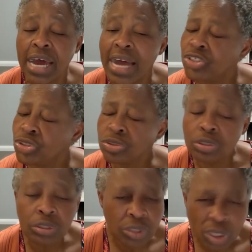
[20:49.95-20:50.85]
and should
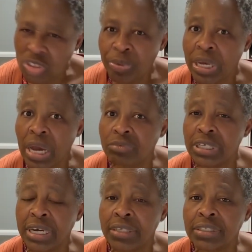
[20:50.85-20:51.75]
not be
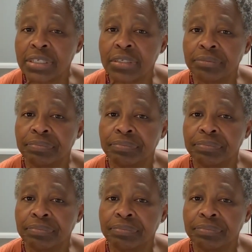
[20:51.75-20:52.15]
countenanced.